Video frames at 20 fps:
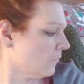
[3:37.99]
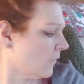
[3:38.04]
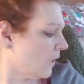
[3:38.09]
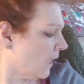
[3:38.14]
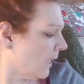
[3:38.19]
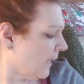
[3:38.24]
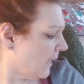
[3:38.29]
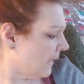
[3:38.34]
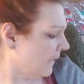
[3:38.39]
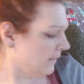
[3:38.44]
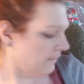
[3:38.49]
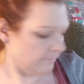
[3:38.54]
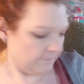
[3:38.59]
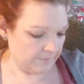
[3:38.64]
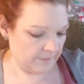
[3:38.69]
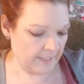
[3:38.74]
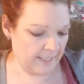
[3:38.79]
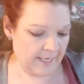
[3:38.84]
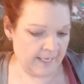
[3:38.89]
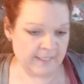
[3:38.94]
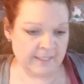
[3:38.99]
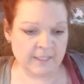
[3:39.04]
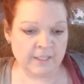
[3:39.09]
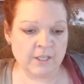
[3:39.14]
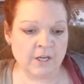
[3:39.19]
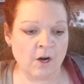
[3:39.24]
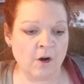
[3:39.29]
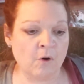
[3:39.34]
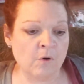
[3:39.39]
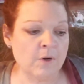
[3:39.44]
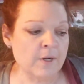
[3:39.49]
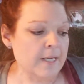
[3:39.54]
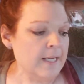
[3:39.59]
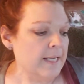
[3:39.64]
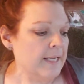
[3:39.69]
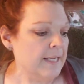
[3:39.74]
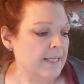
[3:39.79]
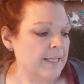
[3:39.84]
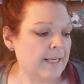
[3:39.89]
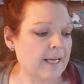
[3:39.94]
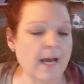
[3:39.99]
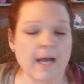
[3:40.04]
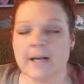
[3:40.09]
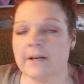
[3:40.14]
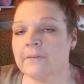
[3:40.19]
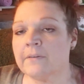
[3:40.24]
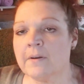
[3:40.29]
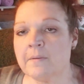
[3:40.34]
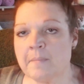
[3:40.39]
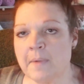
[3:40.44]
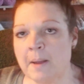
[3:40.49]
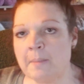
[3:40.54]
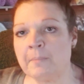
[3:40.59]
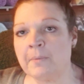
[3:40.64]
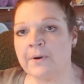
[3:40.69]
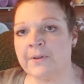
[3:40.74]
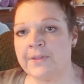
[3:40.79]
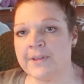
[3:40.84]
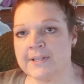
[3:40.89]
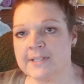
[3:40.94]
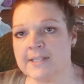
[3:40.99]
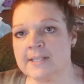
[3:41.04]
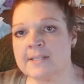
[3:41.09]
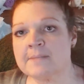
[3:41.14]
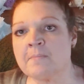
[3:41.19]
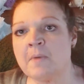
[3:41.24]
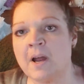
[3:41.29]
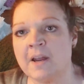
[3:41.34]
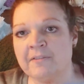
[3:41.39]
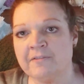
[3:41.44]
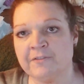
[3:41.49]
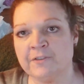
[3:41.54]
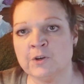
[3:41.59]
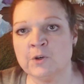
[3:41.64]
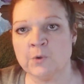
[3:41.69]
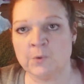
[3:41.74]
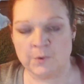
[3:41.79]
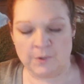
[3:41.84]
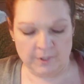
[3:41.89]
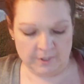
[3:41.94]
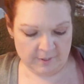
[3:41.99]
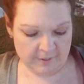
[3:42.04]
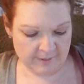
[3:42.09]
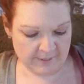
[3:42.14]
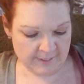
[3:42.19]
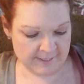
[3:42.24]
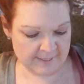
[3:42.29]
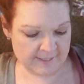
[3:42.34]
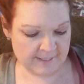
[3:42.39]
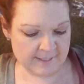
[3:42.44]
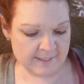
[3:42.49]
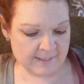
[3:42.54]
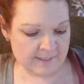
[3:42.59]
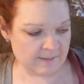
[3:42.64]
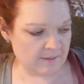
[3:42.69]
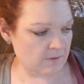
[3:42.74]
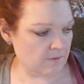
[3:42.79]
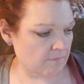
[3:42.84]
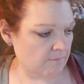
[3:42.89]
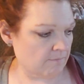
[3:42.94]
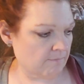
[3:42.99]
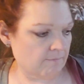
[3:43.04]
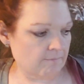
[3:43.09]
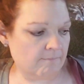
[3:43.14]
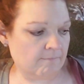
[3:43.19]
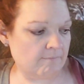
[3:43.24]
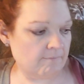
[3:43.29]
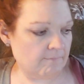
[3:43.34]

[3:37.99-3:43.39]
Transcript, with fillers: Okay, and you know, you got to remember, this is my food. This is